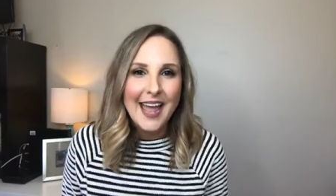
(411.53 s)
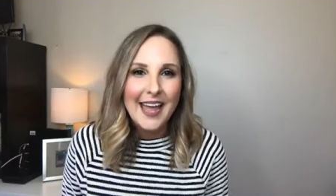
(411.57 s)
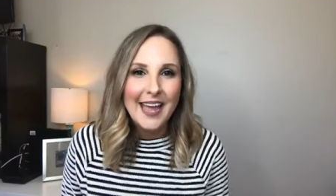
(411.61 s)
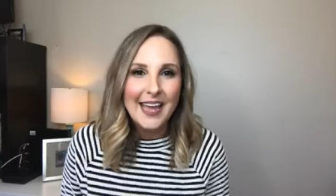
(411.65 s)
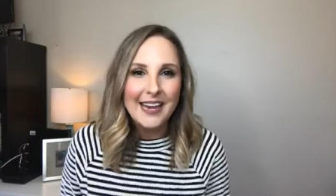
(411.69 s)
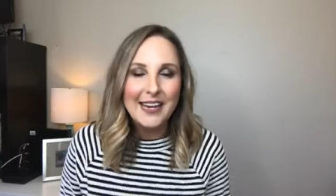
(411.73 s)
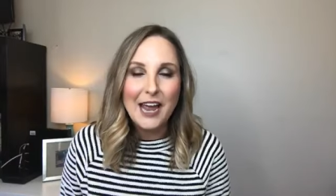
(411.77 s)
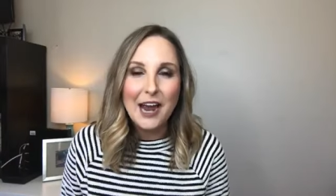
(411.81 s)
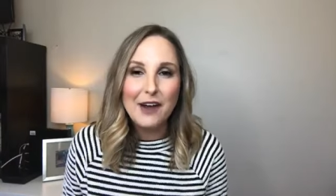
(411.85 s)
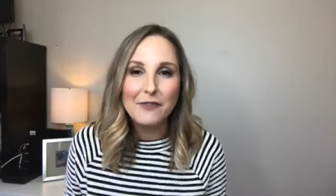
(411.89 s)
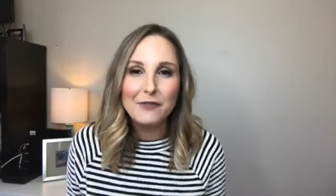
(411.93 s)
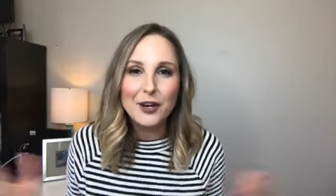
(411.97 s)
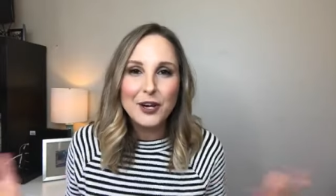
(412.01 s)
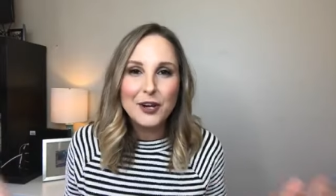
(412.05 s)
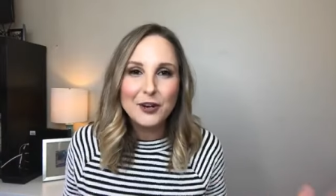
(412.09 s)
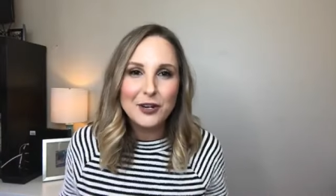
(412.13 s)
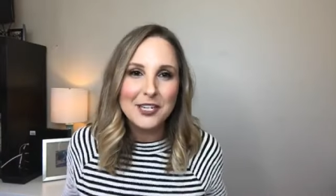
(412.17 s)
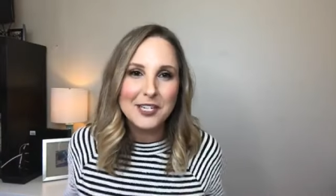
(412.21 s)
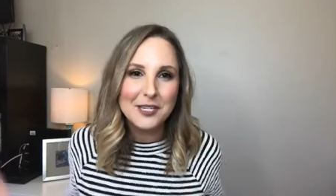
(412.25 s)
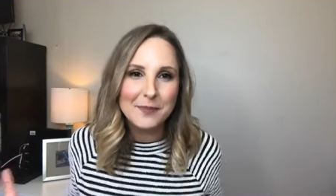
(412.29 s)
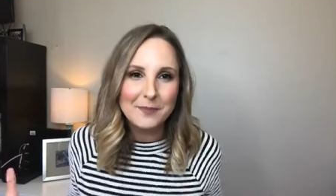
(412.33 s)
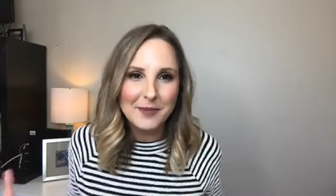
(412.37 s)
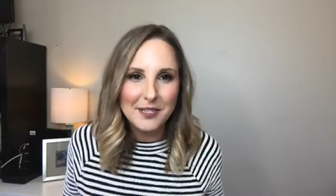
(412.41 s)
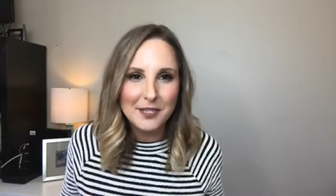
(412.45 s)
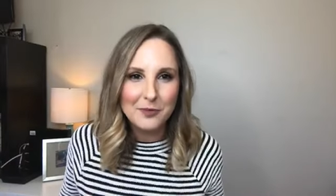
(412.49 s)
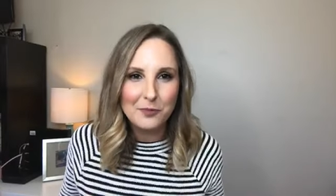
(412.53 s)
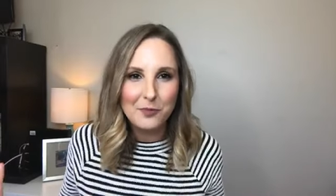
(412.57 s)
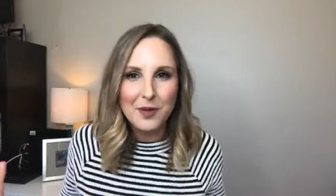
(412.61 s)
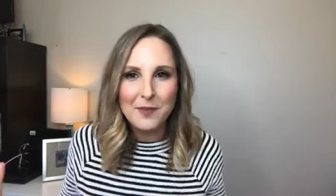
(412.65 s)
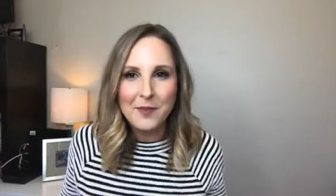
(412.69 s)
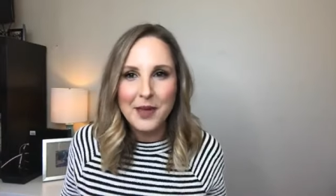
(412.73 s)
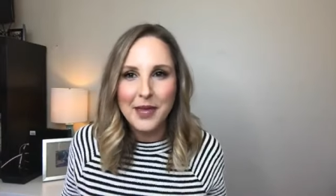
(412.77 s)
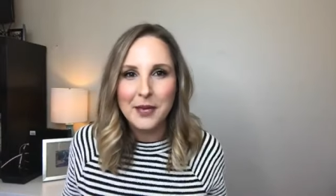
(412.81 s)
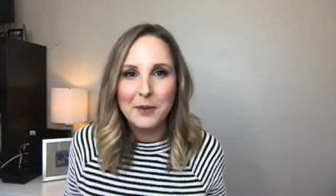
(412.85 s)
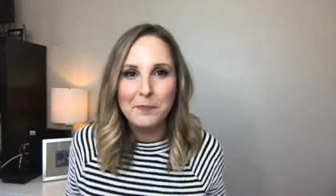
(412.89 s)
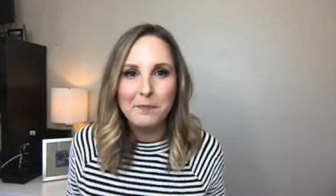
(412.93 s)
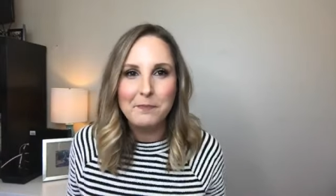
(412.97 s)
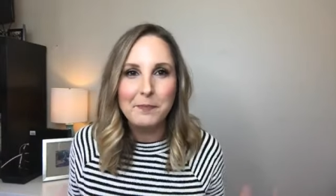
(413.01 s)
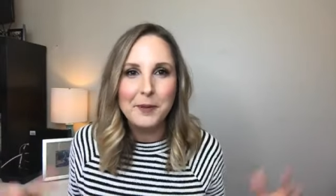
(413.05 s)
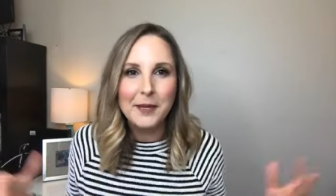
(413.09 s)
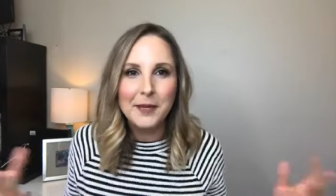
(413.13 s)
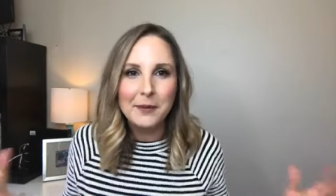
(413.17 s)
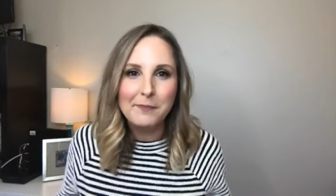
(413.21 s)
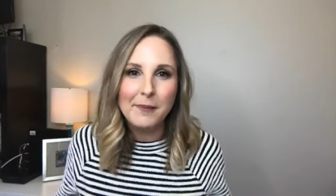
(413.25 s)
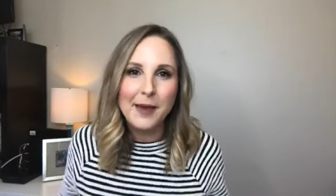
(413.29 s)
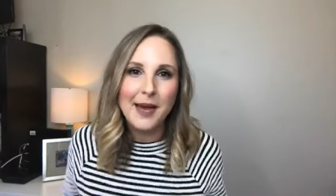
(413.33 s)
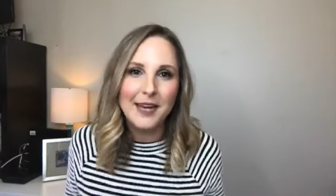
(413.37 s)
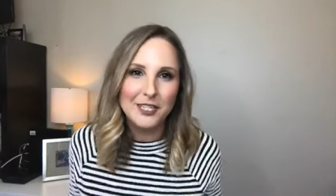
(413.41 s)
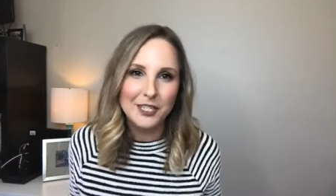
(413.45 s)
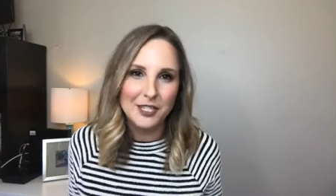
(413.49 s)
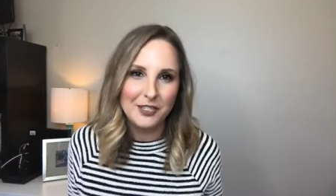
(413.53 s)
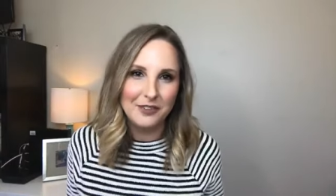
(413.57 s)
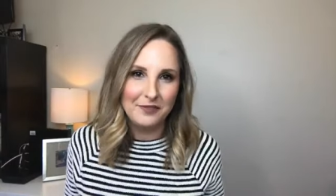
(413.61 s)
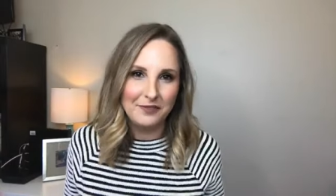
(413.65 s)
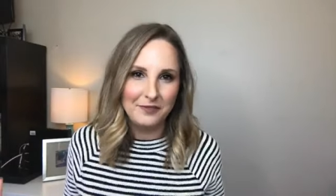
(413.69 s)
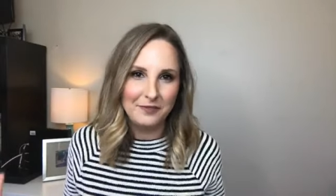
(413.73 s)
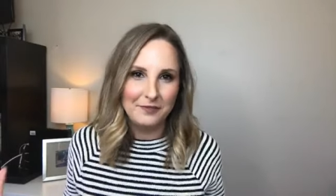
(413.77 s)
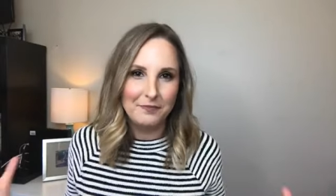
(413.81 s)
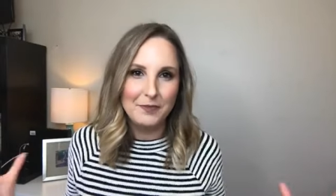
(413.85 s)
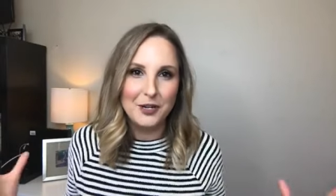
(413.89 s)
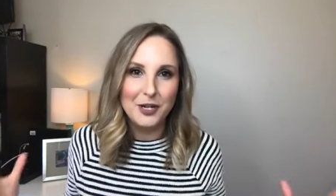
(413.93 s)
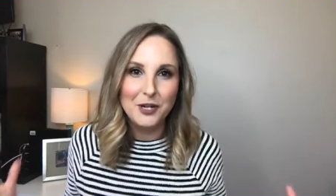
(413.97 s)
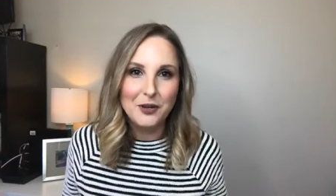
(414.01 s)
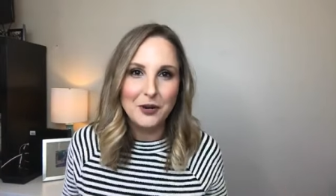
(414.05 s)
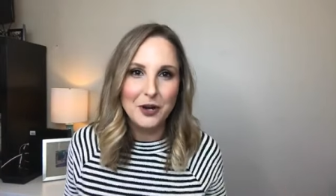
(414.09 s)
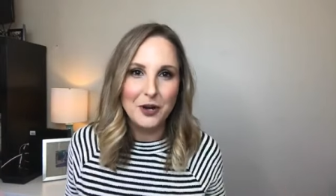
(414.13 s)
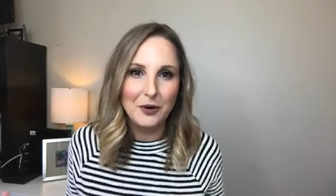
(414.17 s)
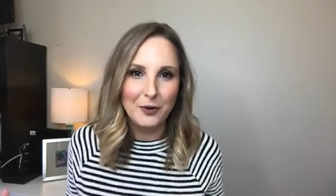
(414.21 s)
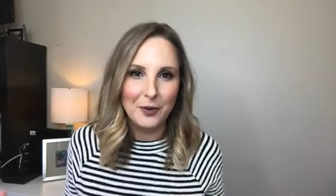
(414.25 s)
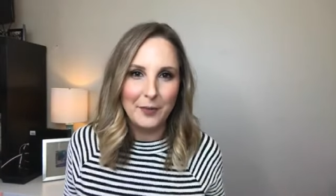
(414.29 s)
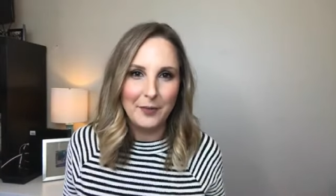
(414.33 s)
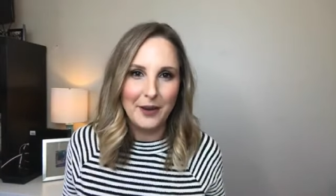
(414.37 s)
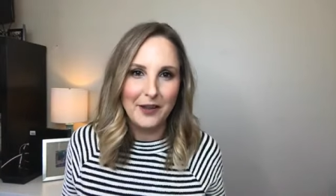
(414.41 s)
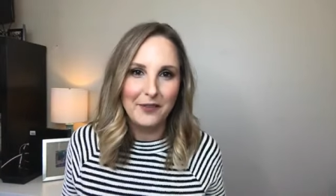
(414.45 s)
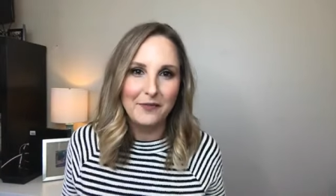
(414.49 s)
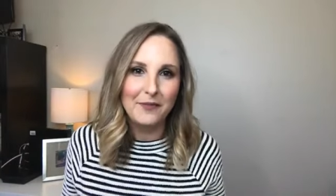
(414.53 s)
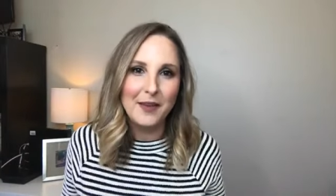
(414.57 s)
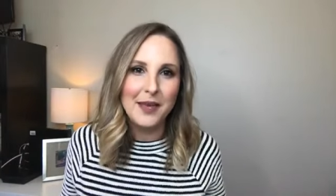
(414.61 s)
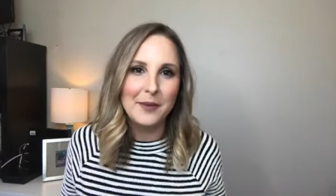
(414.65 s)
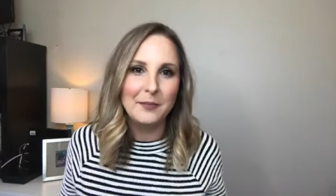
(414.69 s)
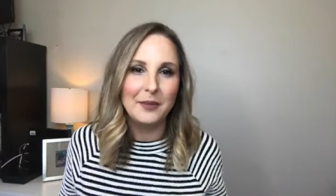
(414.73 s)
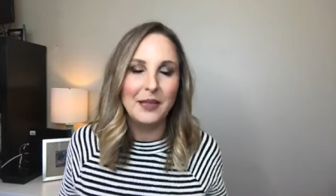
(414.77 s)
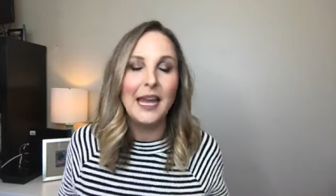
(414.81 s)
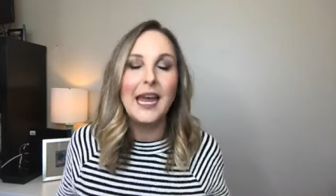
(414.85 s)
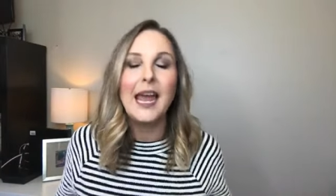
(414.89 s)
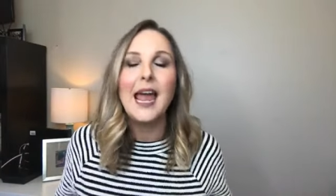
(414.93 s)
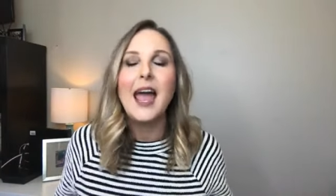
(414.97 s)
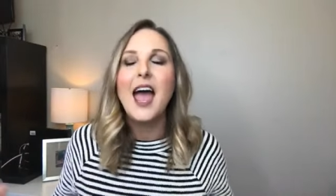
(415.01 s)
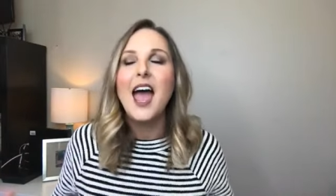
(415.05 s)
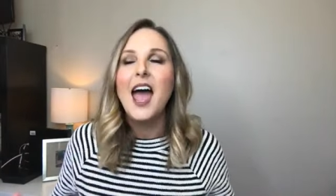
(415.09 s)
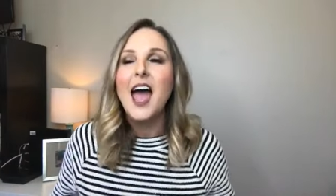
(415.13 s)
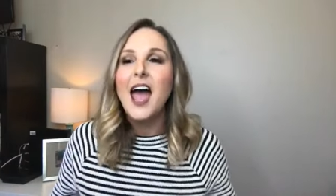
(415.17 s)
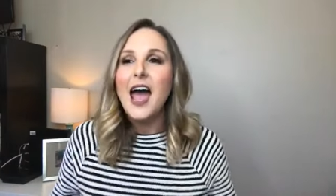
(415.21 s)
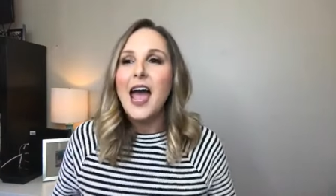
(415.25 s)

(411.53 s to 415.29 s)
and every Christmas we make a big batch of Menudo in my family.